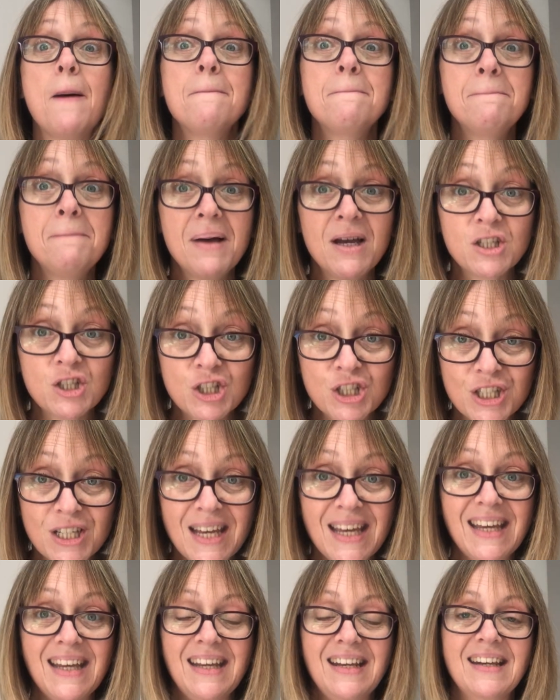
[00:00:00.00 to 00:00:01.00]

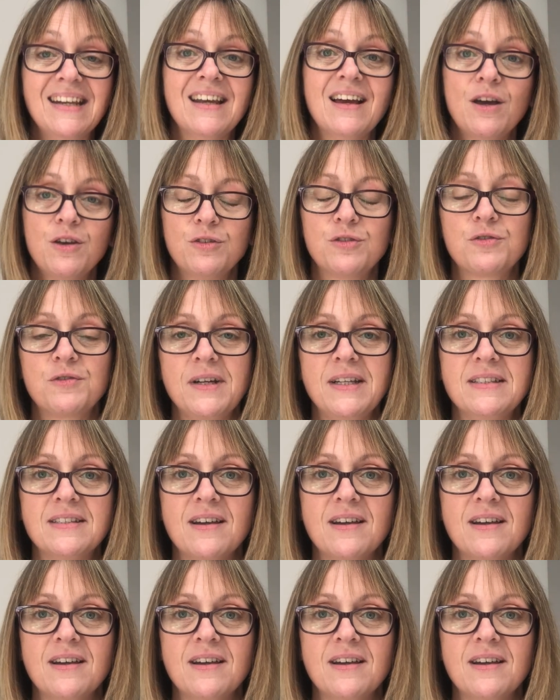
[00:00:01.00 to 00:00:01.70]
machine 3